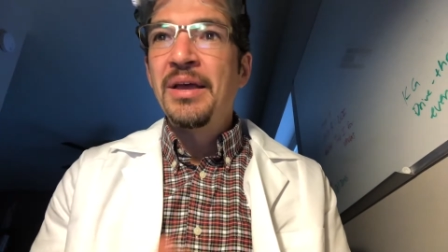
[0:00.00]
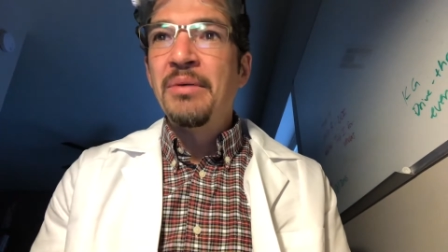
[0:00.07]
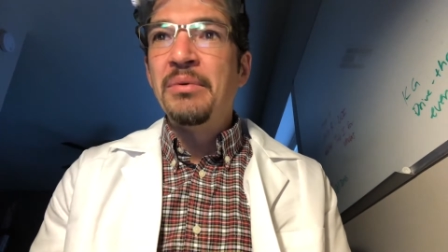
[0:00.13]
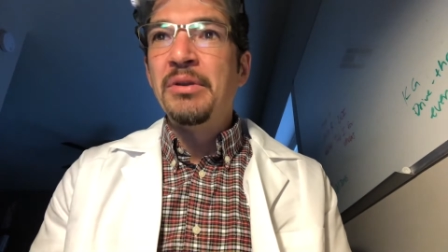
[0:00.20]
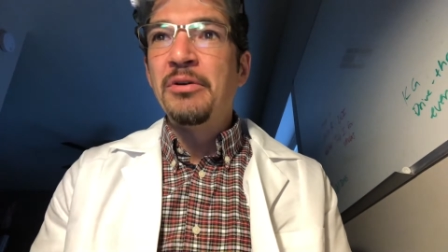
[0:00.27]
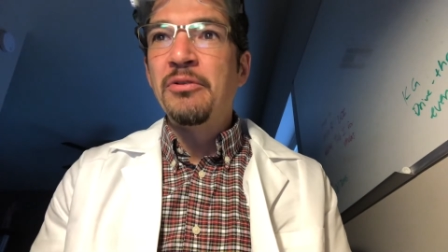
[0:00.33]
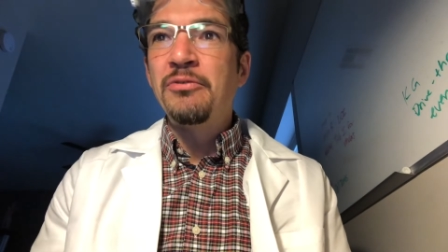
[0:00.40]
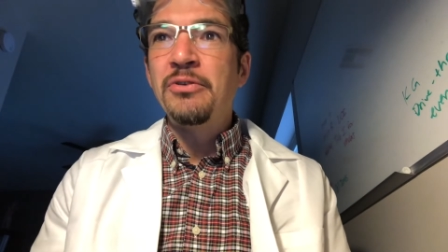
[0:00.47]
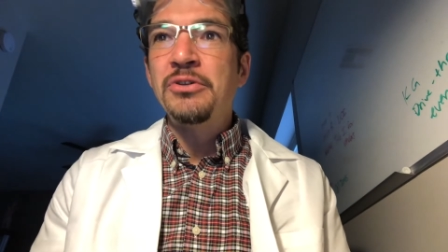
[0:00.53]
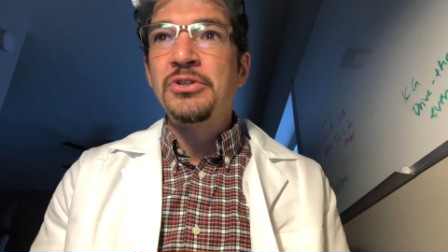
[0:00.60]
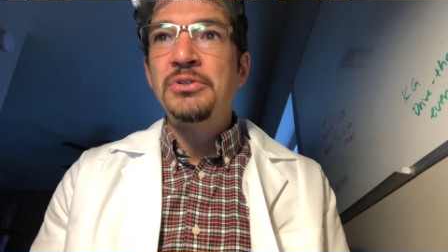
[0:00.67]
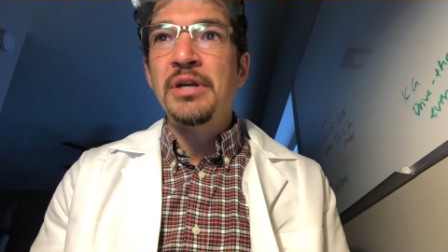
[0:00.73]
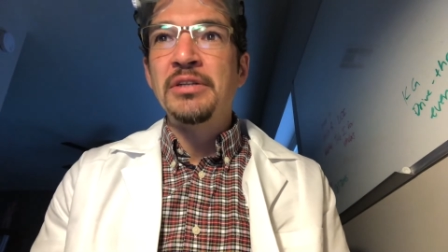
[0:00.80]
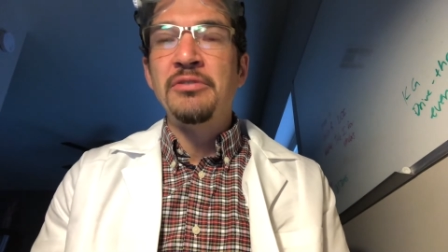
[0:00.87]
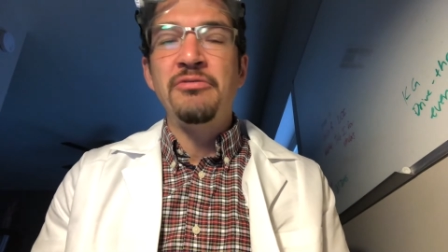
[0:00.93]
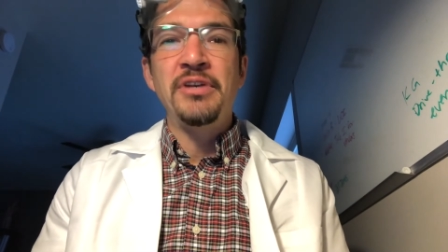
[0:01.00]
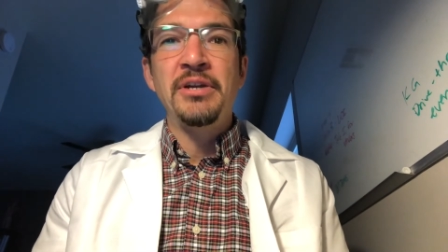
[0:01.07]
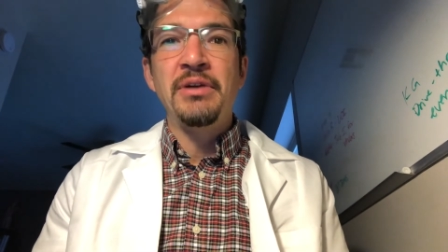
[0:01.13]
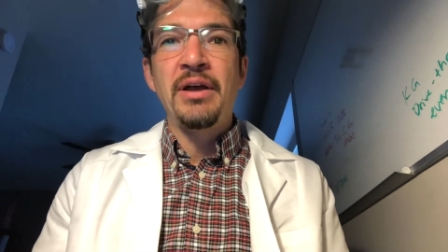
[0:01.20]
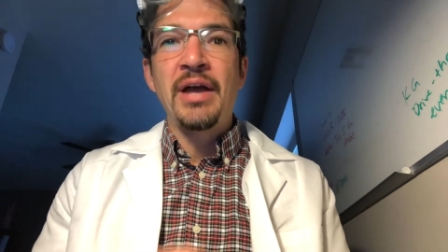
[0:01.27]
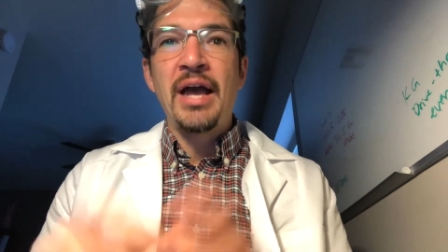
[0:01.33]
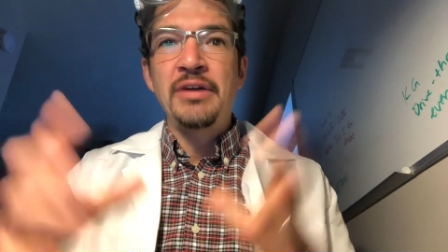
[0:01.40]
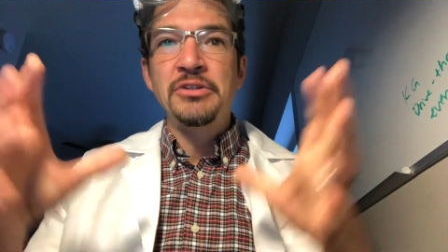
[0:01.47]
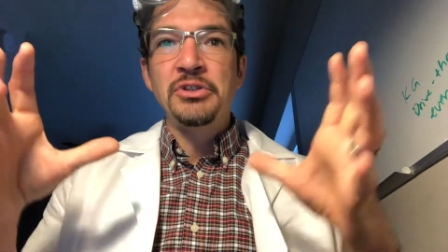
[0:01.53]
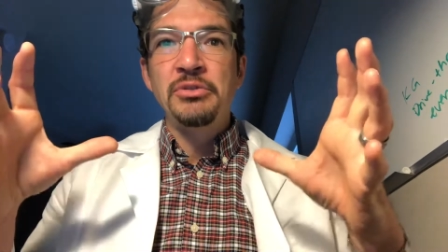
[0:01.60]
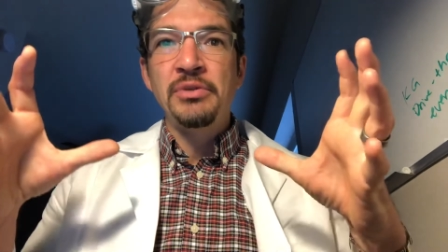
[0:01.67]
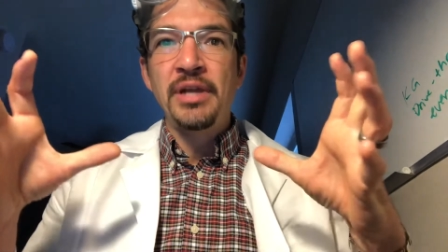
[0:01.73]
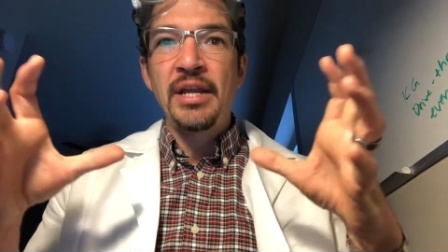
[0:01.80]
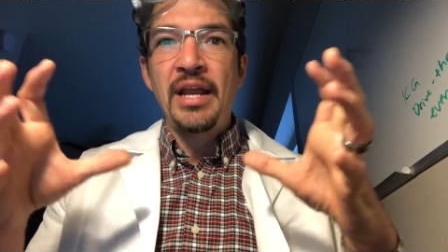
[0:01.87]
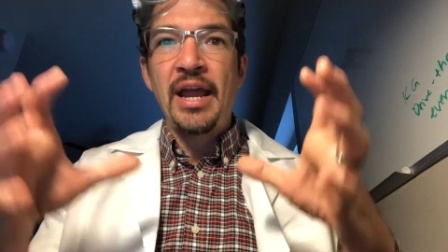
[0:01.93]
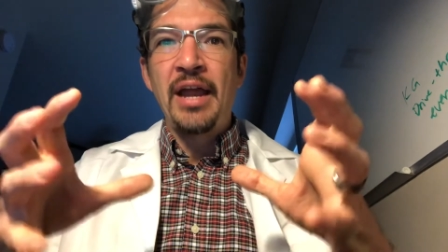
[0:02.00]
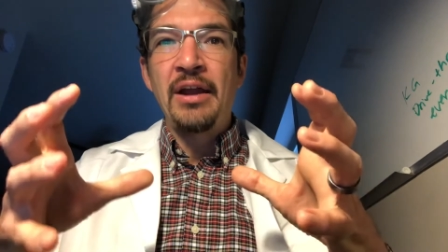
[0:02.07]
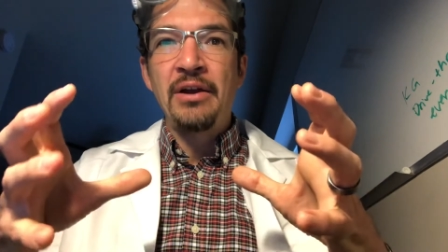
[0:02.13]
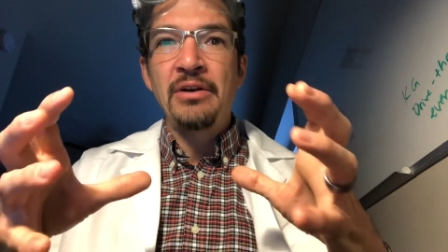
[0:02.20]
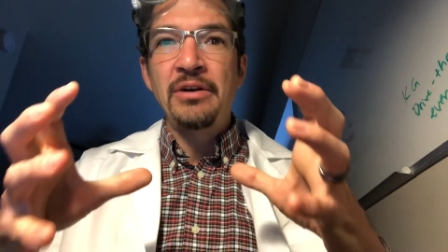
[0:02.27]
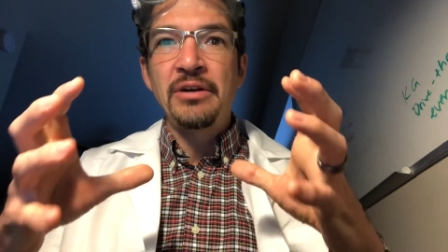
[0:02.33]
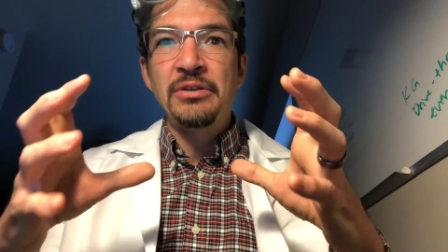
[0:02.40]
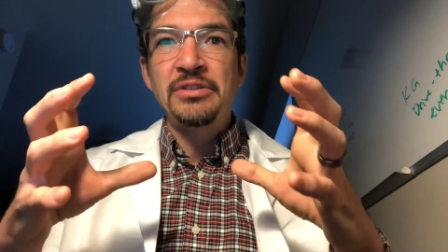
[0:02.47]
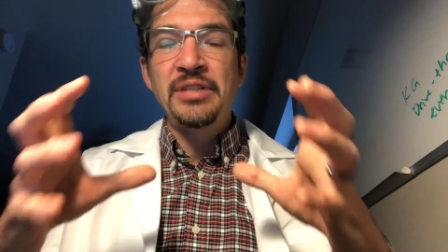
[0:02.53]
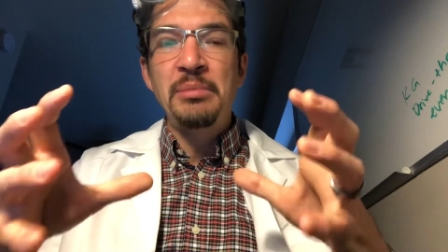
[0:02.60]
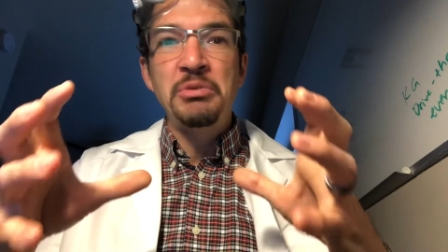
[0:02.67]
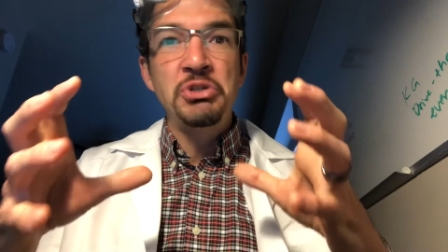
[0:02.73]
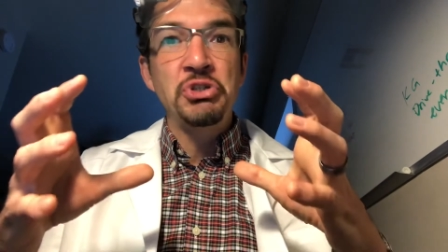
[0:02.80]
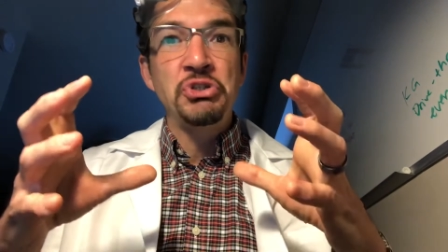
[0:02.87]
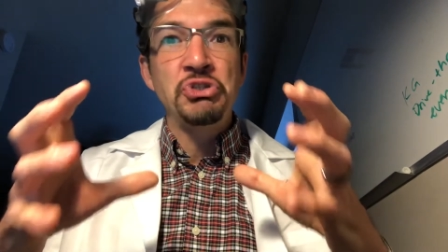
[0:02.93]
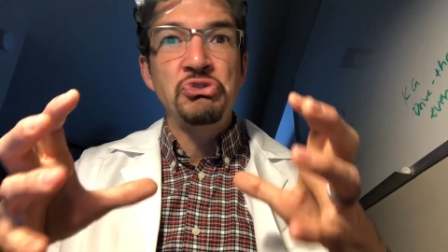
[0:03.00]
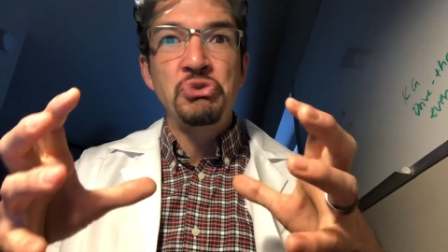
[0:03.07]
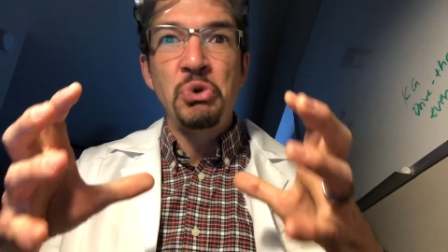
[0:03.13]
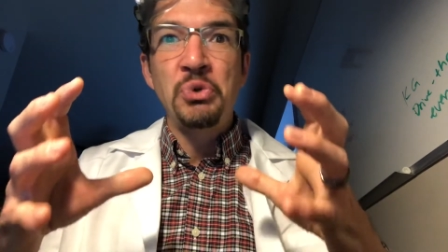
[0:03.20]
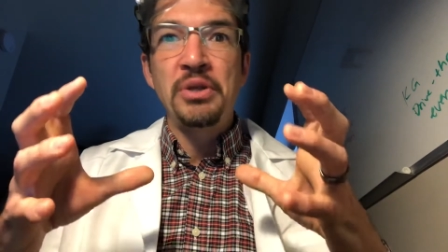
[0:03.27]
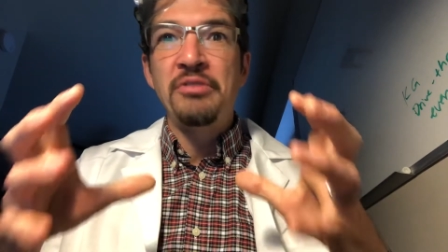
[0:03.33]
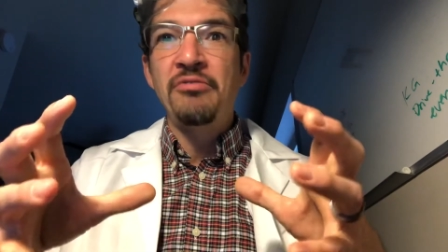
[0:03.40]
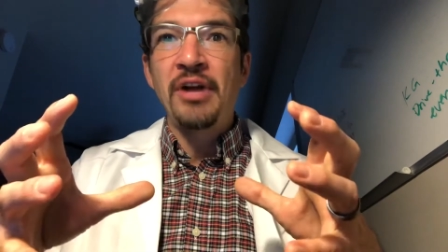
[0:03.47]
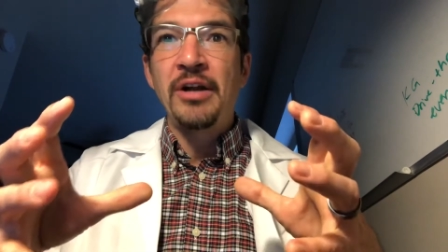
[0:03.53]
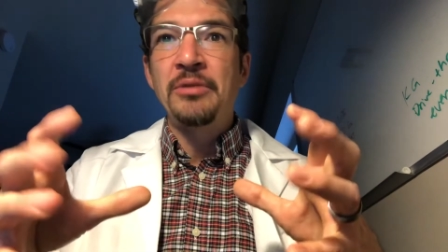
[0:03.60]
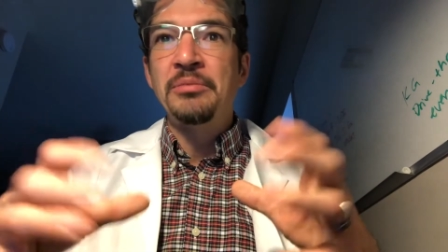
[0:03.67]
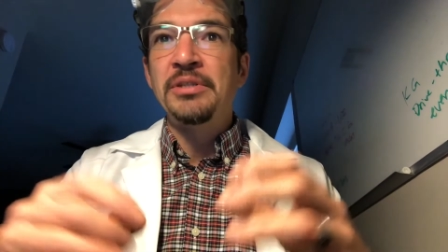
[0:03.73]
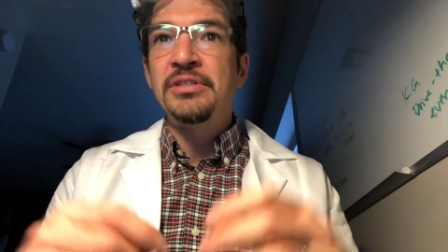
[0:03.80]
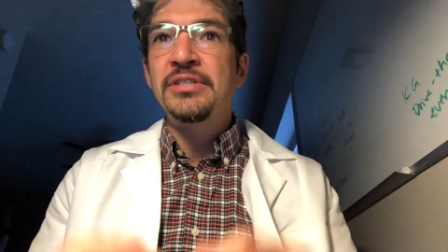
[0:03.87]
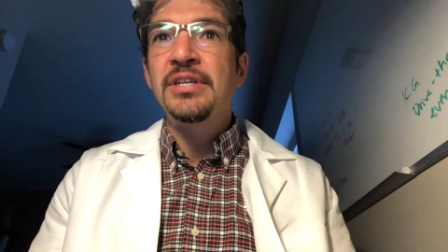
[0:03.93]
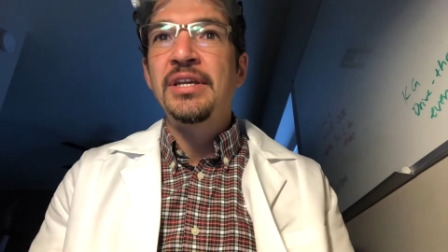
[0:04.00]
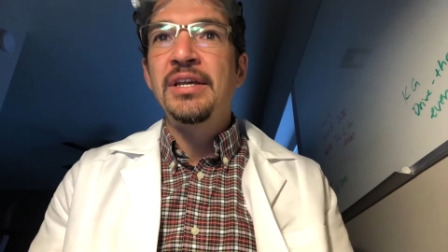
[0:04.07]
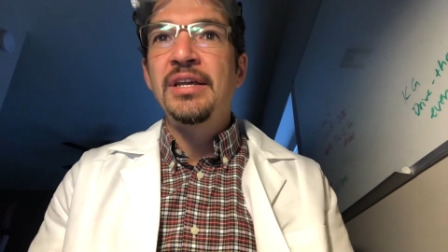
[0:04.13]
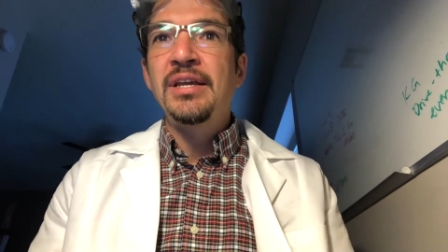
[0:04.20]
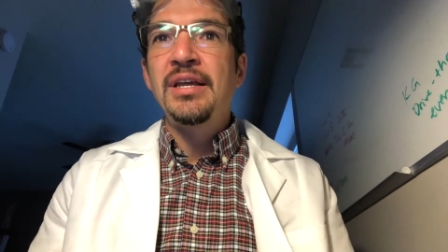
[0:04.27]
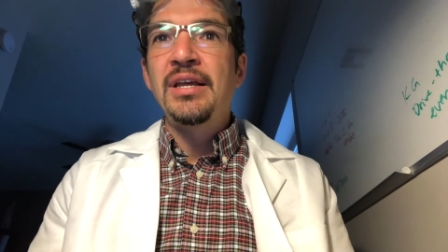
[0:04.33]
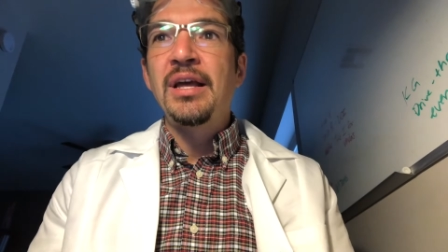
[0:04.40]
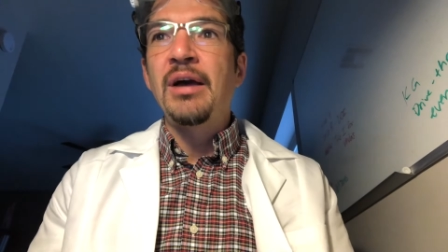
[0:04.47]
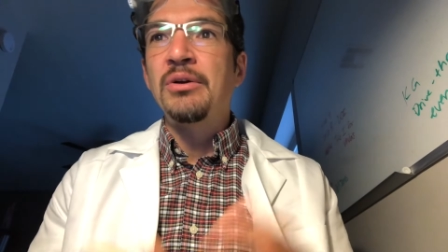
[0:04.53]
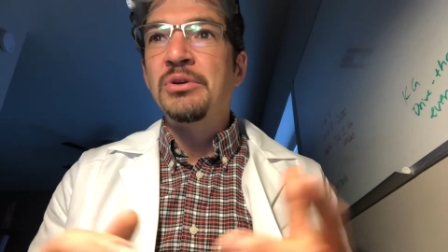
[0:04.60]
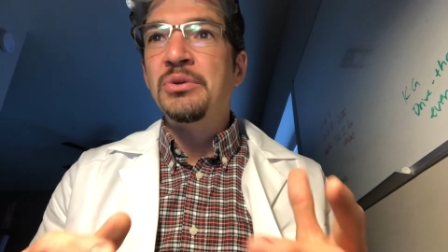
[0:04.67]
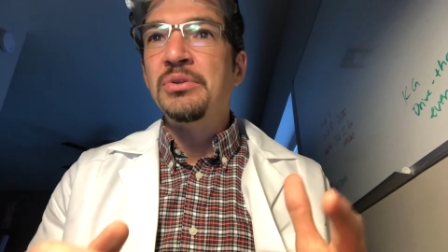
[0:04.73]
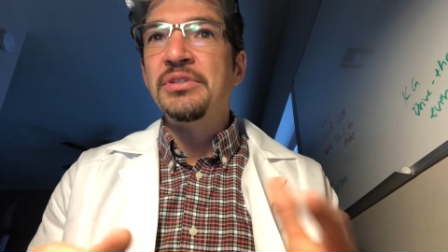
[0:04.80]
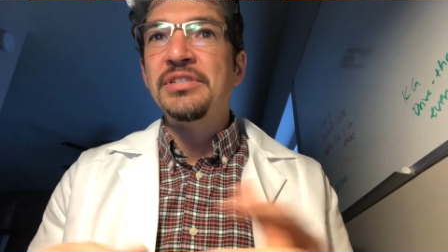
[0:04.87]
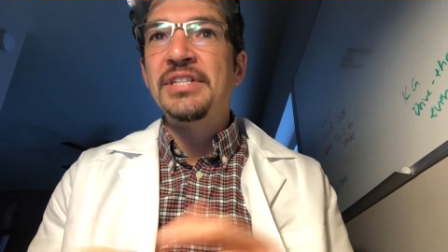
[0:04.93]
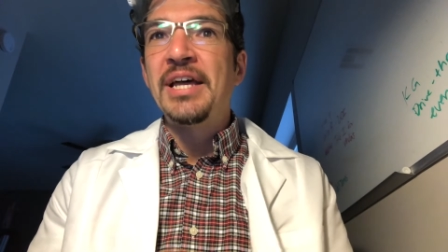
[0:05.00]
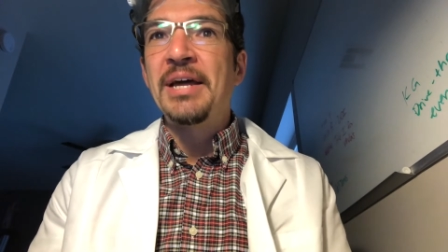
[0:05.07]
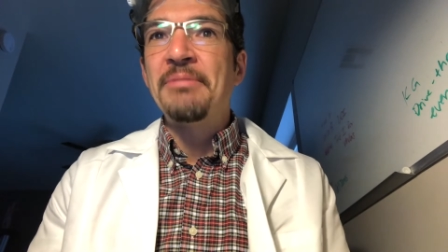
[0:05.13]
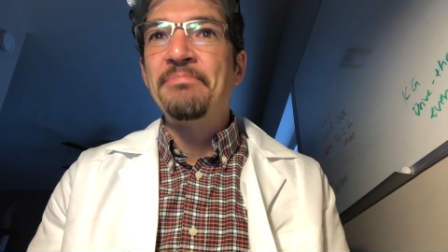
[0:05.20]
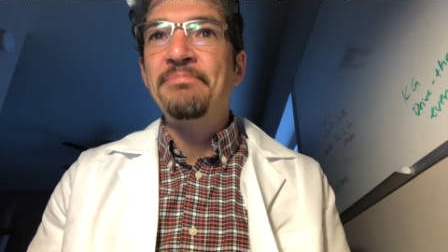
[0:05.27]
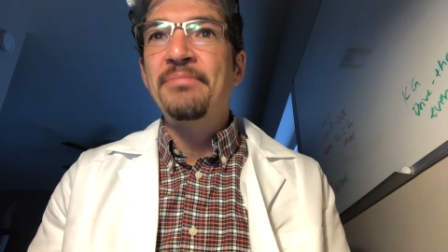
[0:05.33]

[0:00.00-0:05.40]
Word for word: when they were first trying to figure out how to create air or temperature controlled environments. How cool is that?